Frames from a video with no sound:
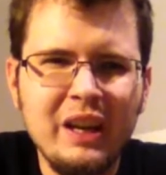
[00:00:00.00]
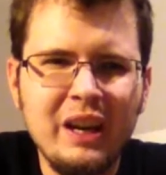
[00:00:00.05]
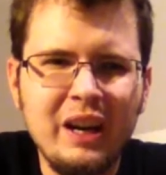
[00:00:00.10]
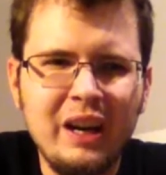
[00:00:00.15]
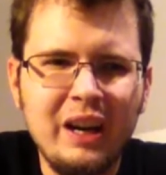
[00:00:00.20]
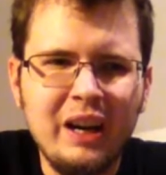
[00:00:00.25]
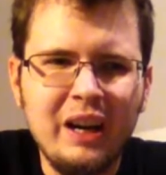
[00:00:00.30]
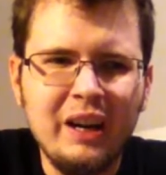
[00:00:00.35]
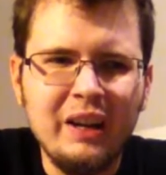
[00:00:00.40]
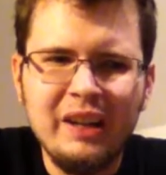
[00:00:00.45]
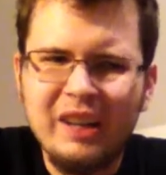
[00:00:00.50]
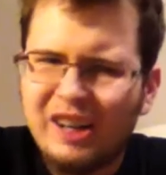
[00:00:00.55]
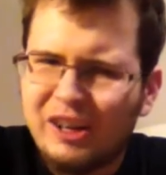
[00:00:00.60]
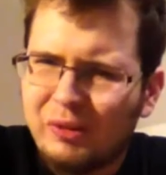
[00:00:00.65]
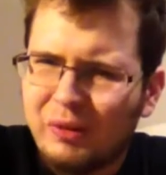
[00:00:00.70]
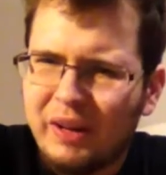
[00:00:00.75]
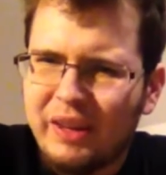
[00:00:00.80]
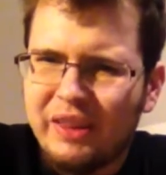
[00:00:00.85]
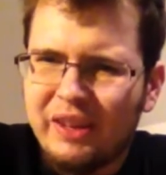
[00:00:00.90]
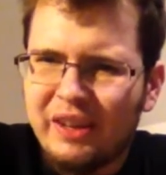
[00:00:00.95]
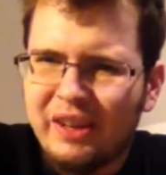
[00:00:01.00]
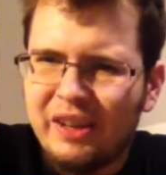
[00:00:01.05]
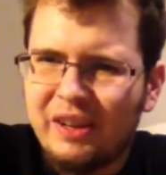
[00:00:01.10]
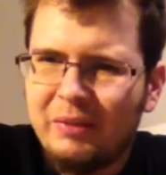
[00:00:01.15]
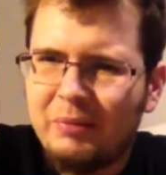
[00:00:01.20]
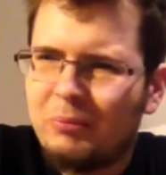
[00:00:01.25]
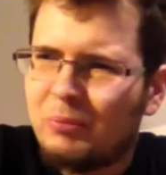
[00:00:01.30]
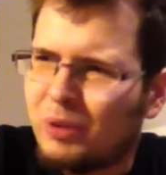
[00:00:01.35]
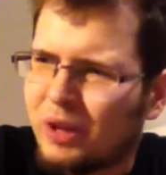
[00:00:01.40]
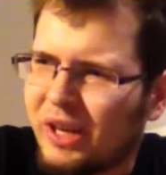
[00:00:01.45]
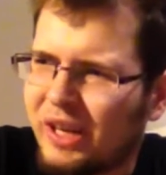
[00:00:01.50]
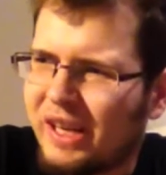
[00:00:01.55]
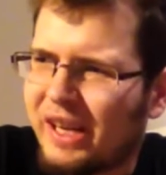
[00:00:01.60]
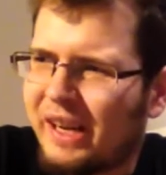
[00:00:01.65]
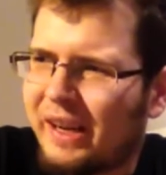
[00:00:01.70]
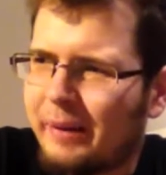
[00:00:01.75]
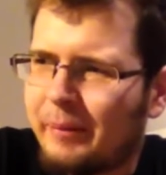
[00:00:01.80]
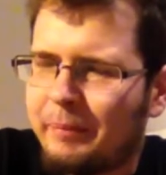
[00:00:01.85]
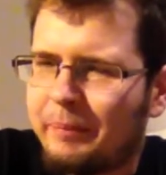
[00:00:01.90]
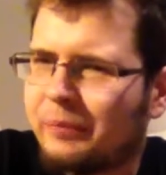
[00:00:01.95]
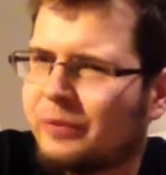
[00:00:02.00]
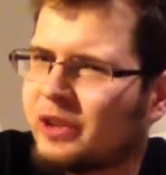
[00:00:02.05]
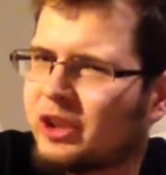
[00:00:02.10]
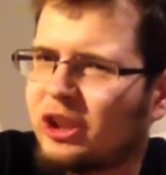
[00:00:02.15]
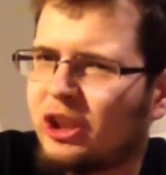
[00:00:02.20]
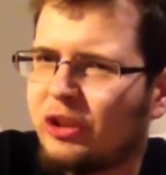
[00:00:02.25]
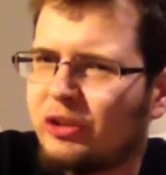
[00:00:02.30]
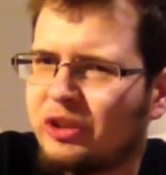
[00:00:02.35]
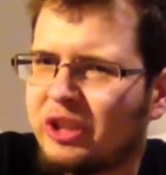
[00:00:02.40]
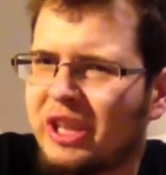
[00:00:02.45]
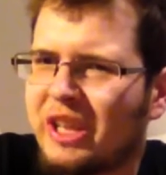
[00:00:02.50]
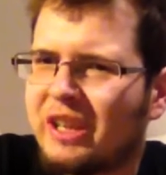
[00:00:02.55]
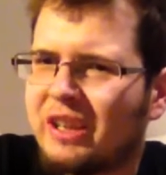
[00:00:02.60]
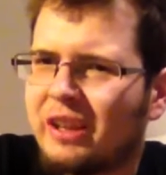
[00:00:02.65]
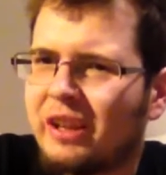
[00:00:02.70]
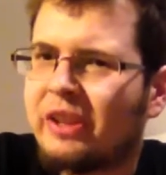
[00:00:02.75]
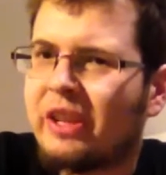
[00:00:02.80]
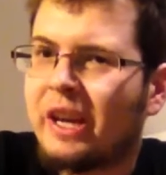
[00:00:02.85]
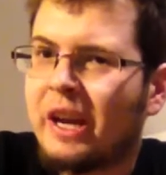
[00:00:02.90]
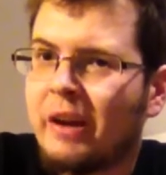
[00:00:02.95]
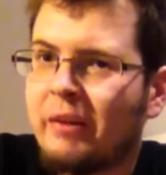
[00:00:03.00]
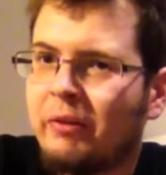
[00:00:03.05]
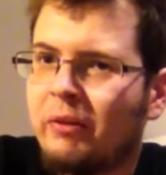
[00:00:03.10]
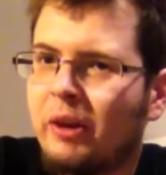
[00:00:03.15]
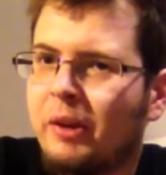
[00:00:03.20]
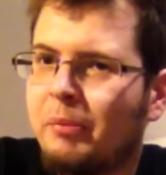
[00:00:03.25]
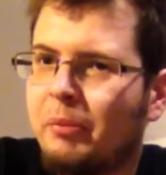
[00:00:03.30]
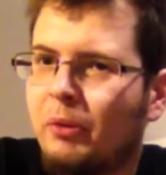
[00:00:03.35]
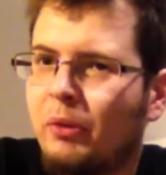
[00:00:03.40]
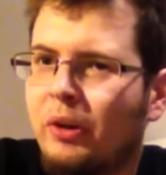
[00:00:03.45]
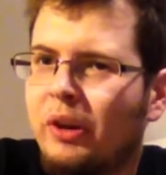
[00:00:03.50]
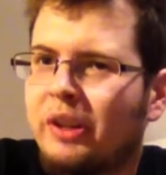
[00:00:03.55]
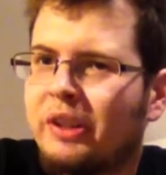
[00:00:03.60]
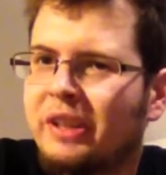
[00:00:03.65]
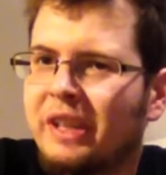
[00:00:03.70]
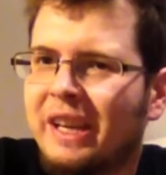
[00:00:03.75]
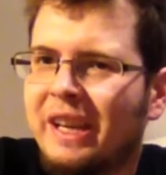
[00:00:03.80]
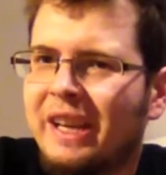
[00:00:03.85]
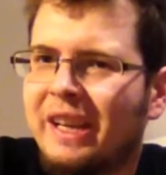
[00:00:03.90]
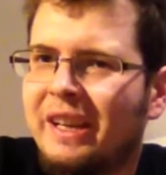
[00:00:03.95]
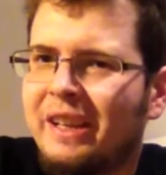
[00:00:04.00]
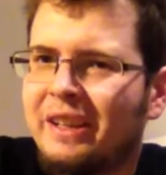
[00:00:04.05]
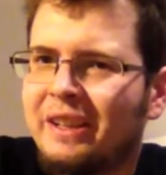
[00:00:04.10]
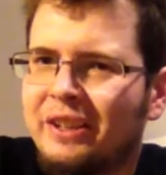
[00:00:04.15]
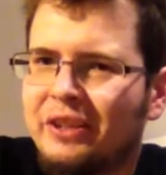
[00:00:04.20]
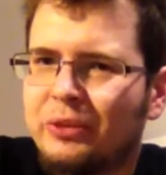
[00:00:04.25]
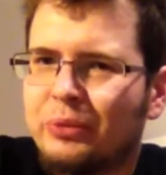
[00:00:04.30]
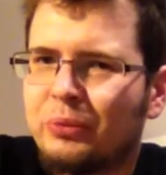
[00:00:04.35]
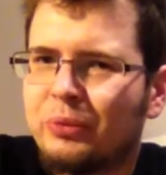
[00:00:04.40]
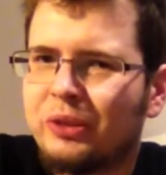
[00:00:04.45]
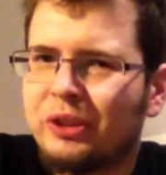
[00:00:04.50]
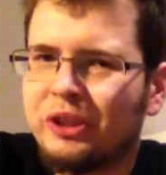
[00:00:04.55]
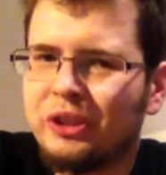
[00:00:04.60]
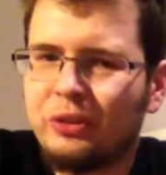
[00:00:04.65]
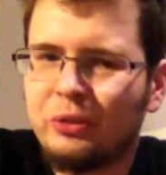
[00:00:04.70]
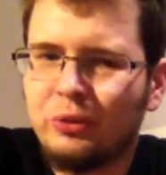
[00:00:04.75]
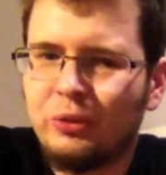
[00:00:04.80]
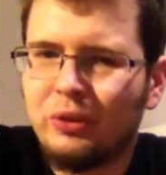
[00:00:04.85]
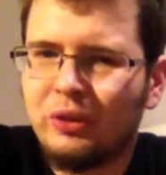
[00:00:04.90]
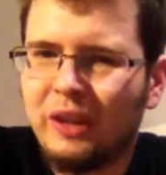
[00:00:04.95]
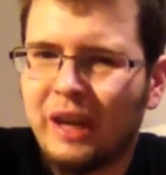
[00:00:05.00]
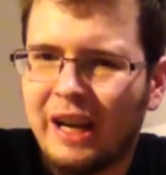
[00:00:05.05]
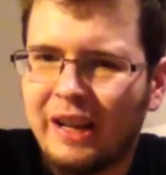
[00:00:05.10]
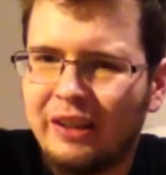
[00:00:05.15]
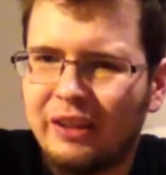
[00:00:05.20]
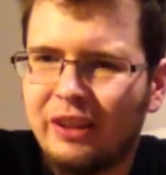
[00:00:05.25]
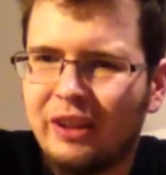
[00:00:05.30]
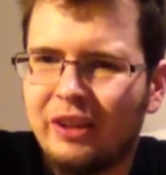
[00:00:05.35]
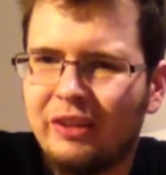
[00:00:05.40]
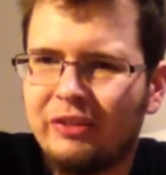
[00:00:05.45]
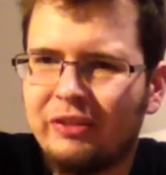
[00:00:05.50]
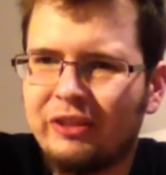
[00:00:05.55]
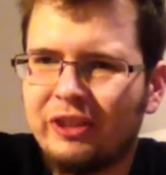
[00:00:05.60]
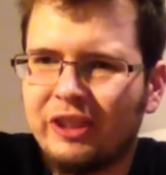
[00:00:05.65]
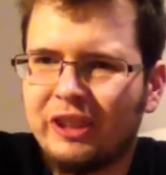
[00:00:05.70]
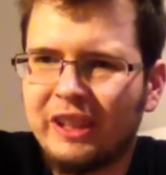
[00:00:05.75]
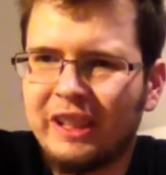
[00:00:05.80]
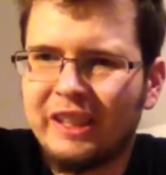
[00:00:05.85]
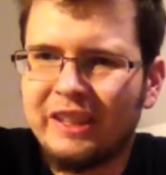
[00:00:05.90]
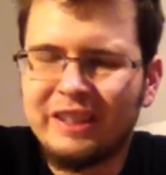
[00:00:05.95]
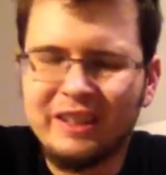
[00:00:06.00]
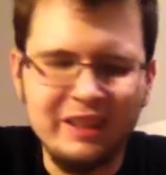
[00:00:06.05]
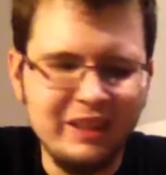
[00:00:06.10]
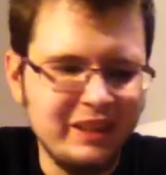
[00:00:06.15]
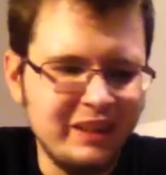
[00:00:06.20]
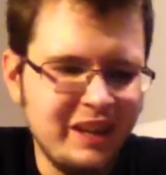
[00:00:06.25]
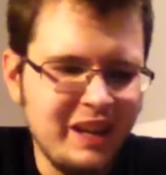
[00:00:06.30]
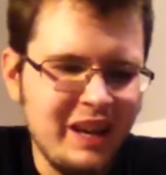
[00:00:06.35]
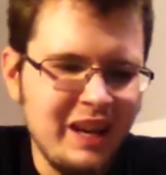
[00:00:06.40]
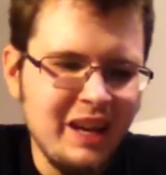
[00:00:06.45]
Not quite there, but I'm closing in on the halfway point, and it's really cool. I love collecting.